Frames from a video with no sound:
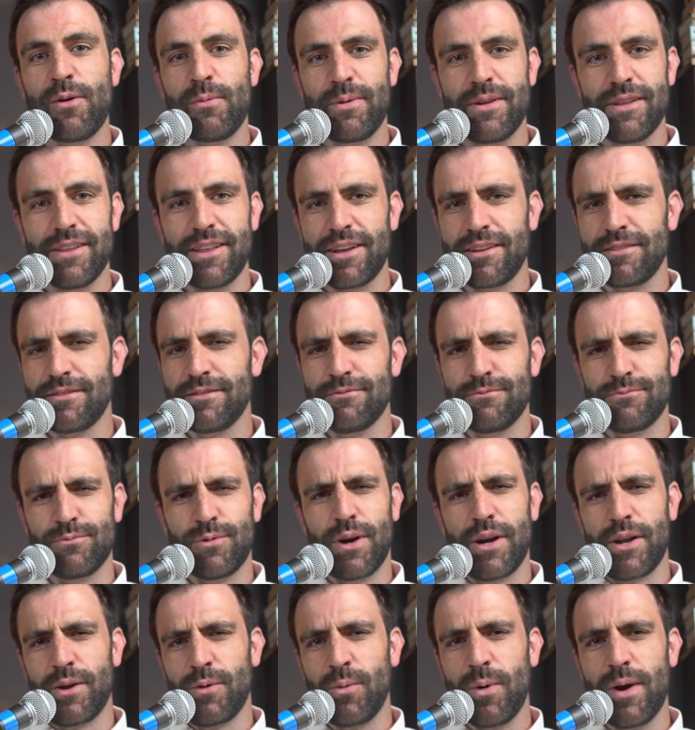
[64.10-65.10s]
be like
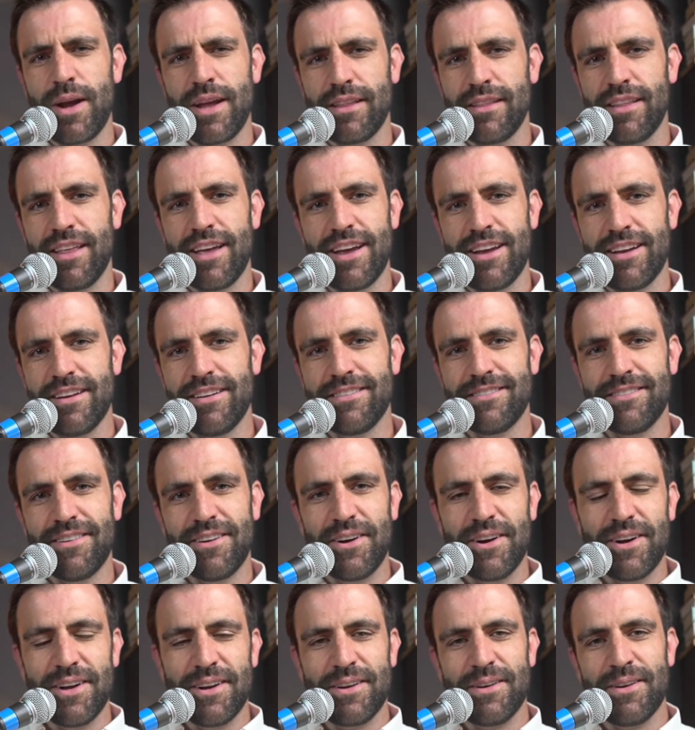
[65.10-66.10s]
running way late
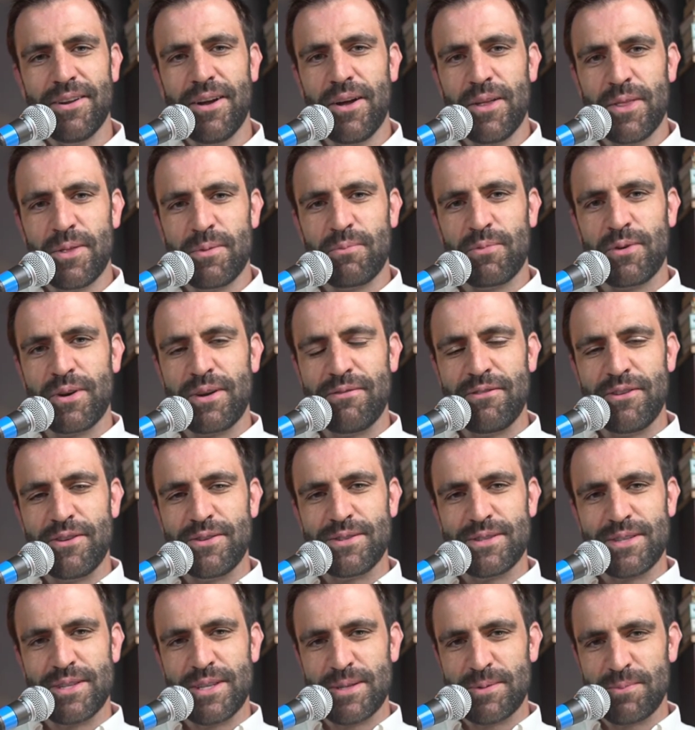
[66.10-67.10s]
on the
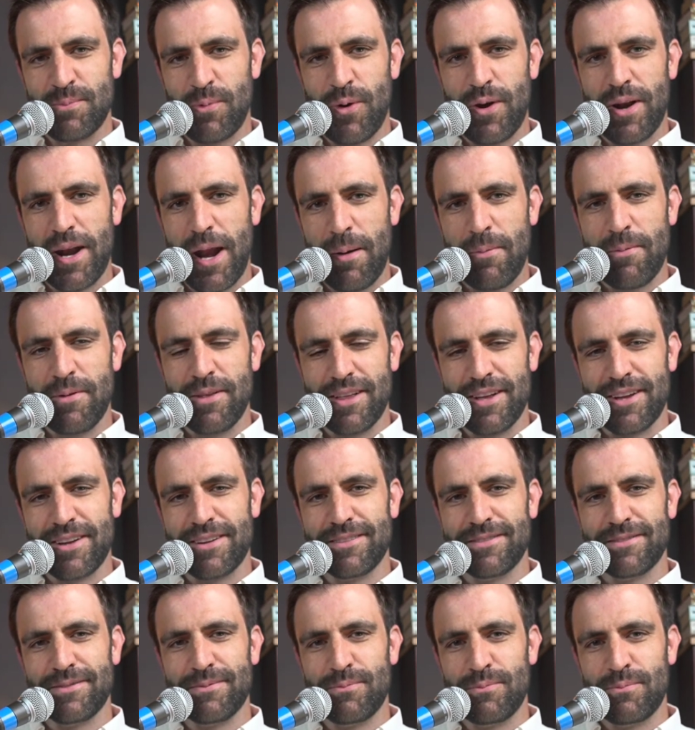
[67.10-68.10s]
previews at this point. I'd be
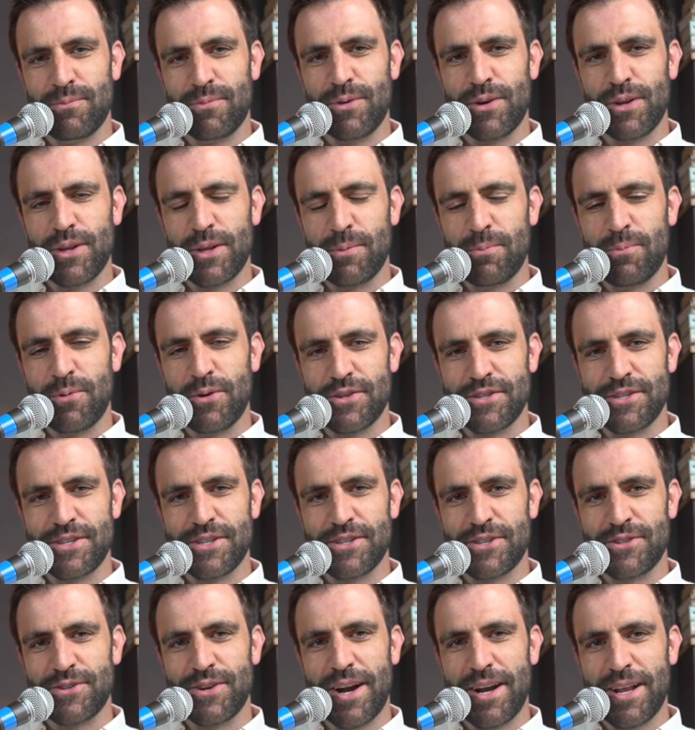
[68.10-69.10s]
like really
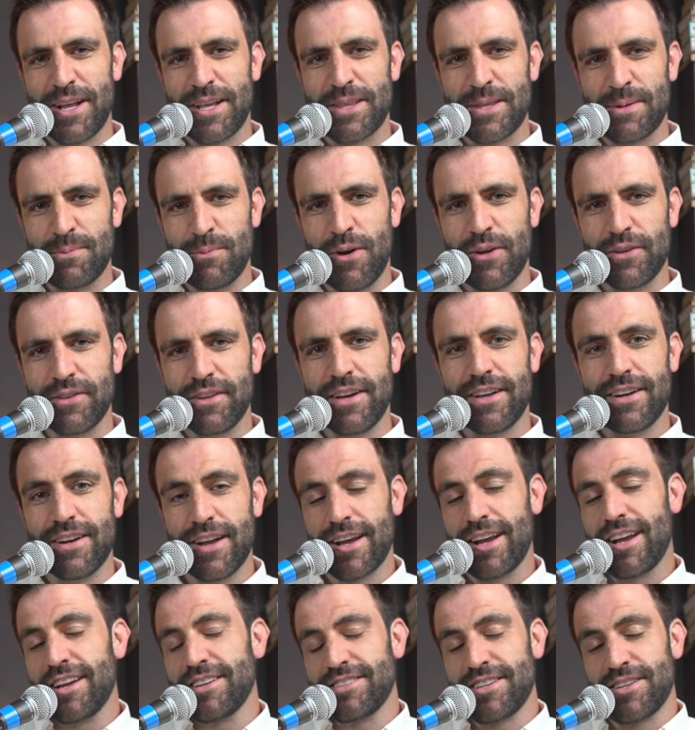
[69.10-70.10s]
pushing to try to get them all done.
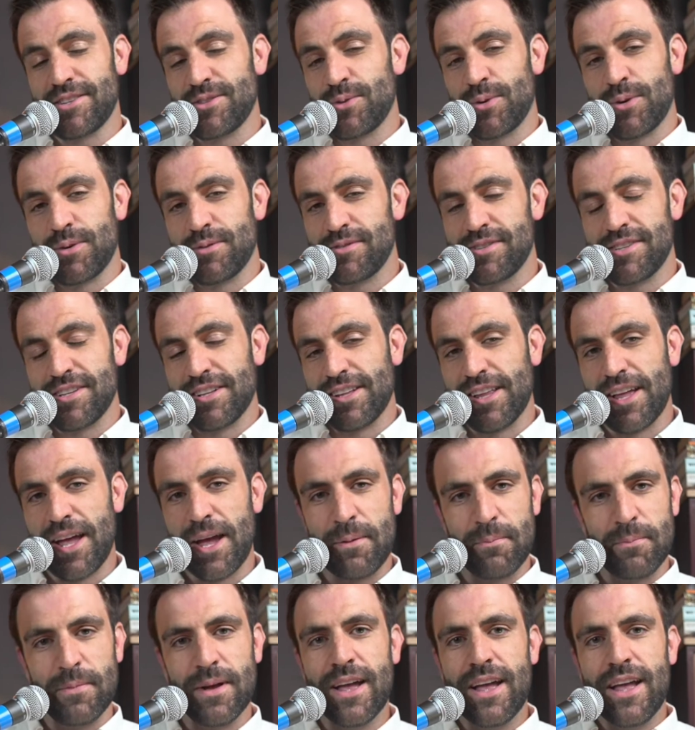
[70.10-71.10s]
I guess I sort of still
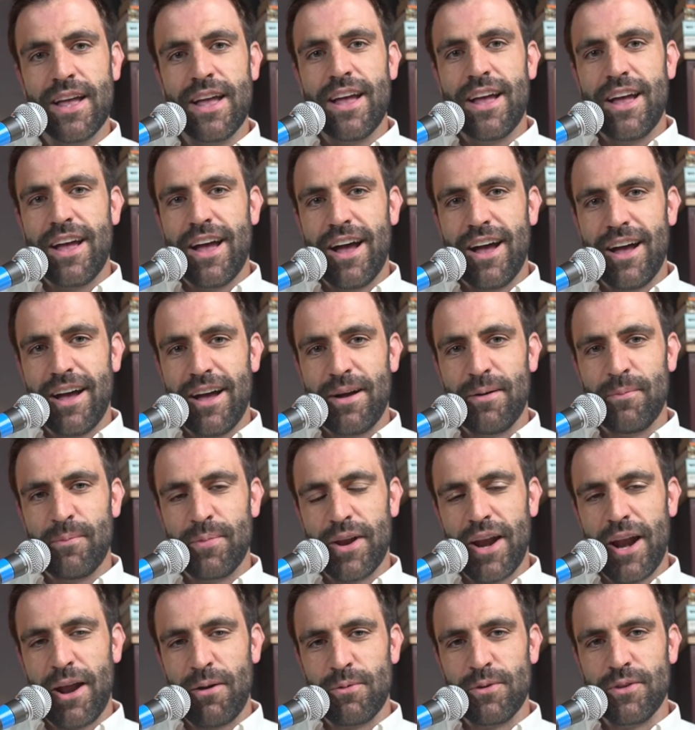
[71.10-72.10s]
am,
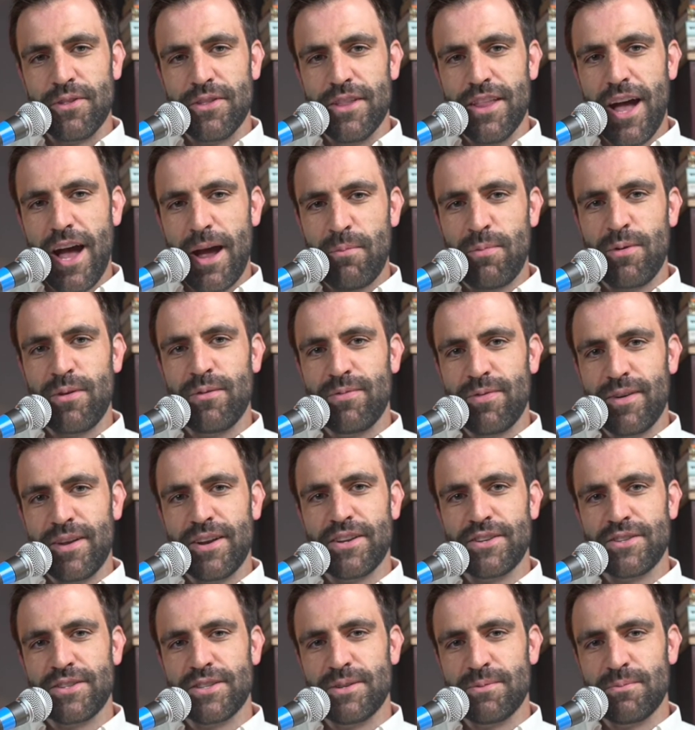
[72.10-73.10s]
but I will not be
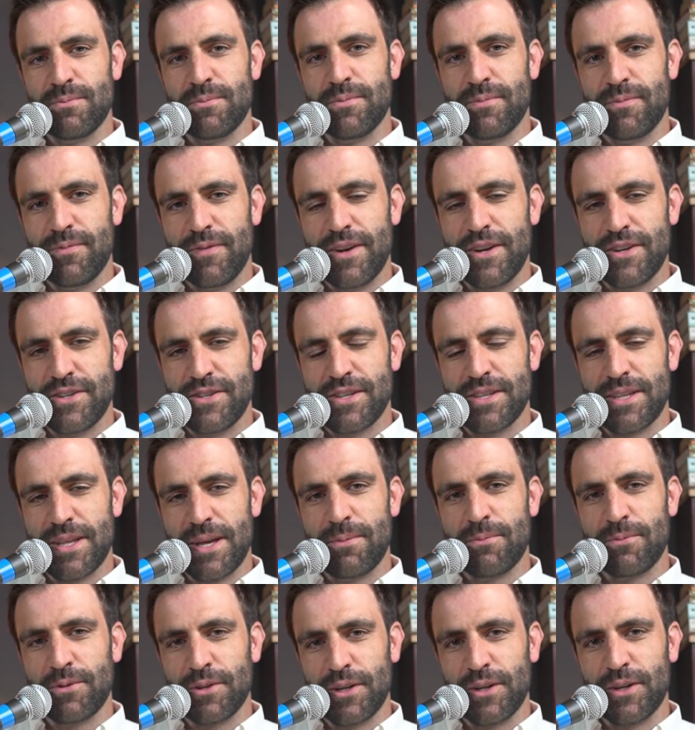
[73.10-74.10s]
finishing
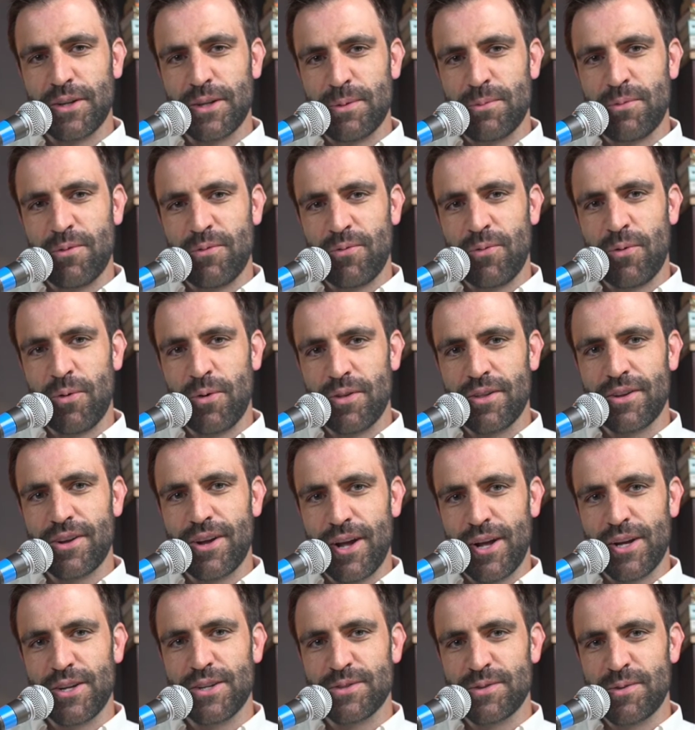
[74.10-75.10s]
them clearly before the
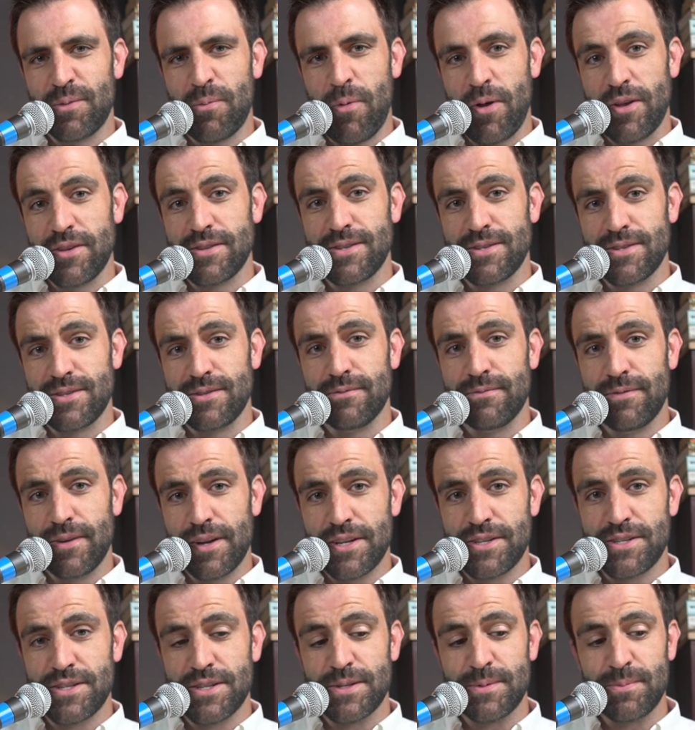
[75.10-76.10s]
college football season
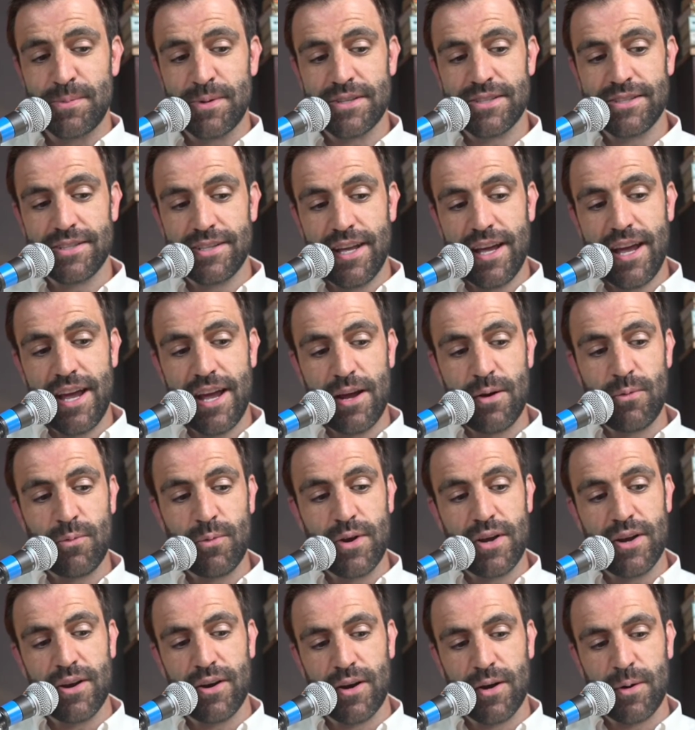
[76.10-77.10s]
finishes. But today
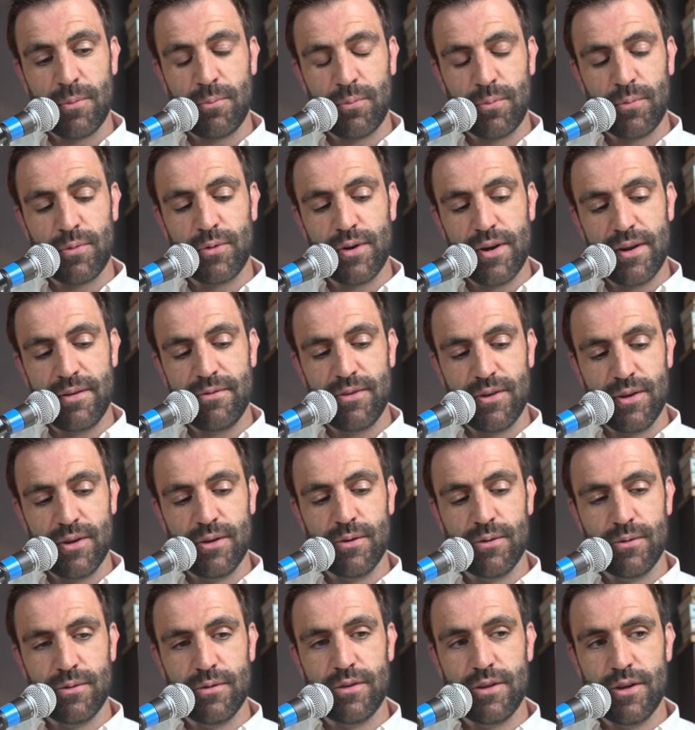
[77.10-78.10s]
we are going to
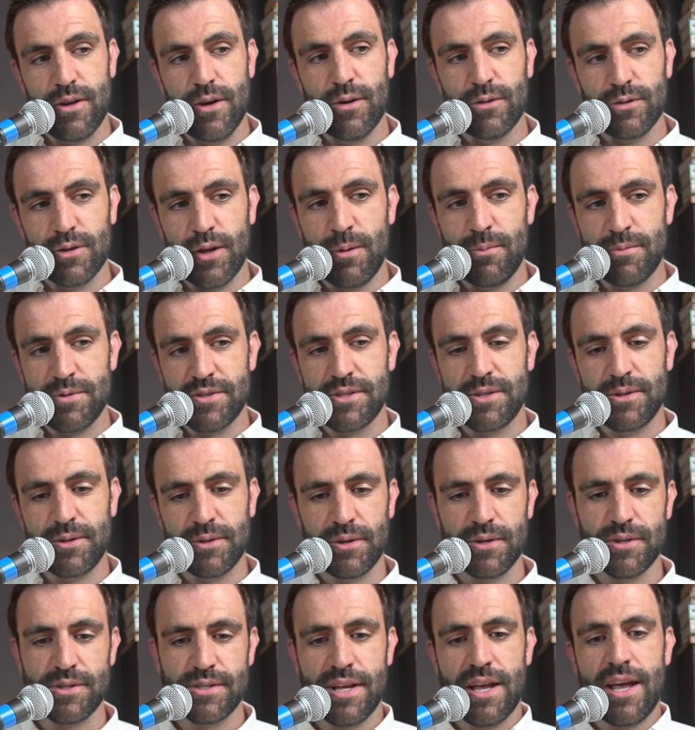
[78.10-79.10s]
preview the Oklahoma
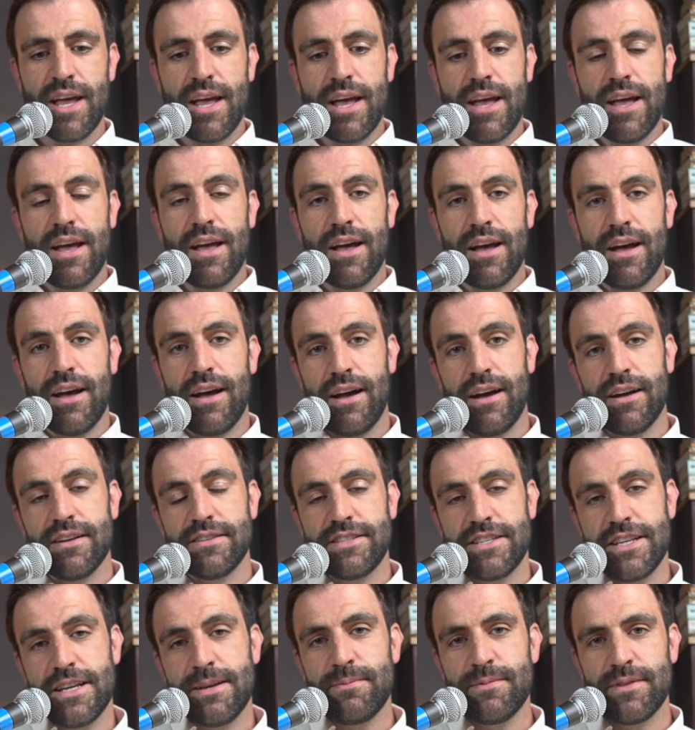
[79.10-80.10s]
Sooners, a
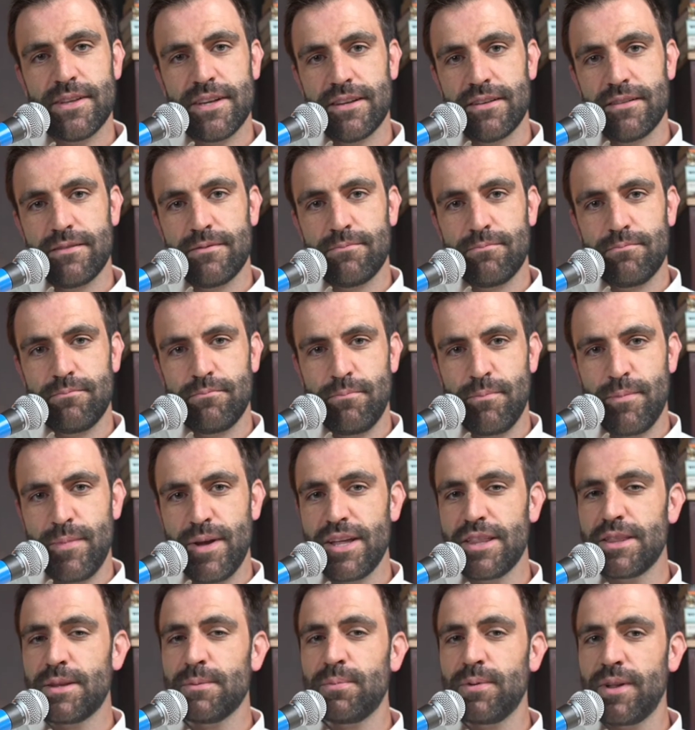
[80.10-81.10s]
team that
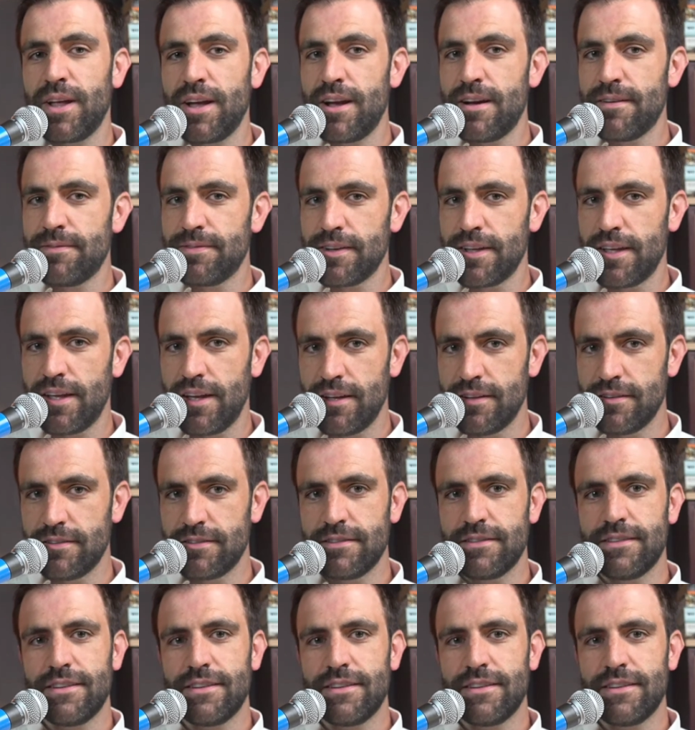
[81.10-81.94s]
made the playoff again,